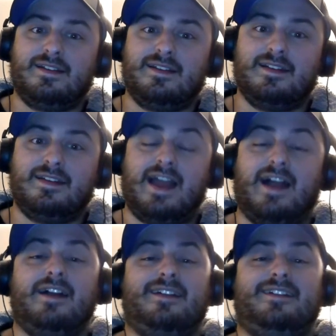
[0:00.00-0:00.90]
Yeah,
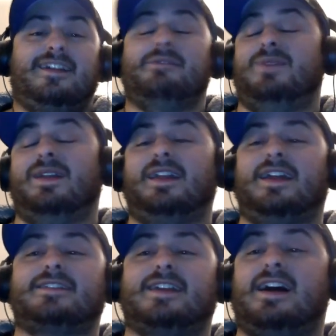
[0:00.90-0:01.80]
it really
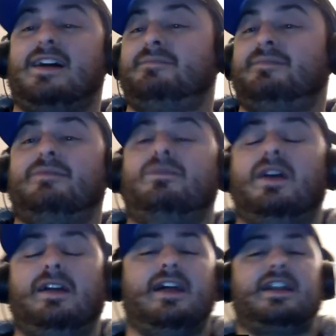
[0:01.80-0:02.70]
is.
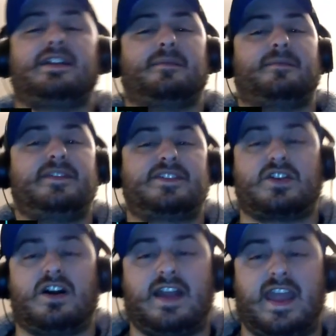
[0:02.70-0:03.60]
Really like him.
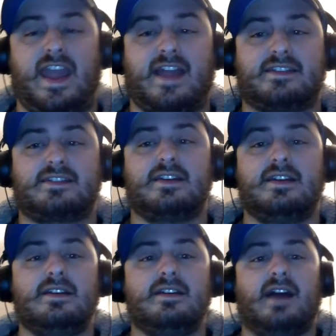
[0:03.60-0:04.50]
Strong hands.
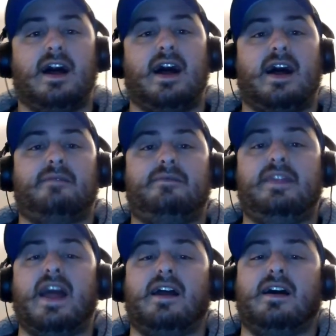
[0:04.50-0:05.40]

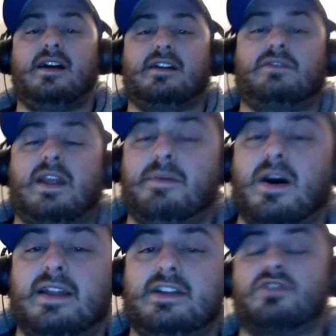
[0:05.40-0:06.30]
Great
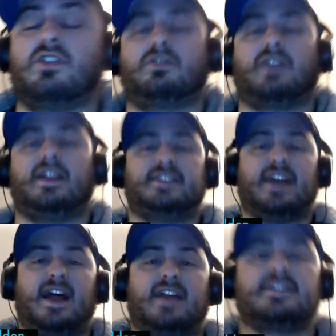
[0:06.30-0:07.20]
body control. Great
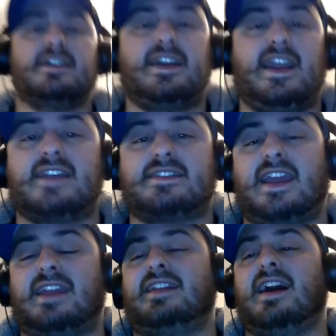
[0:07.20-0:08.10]
size. He has
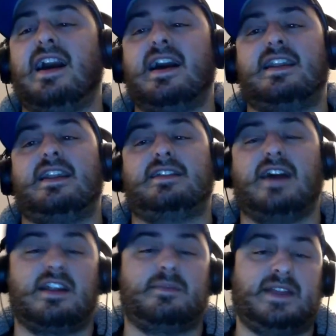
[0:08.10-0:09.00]
a ton
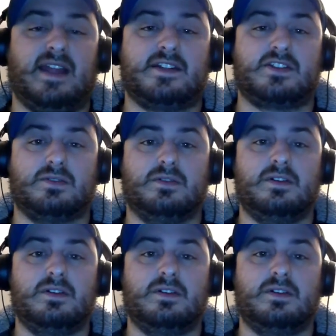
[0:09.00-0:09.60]
of potential.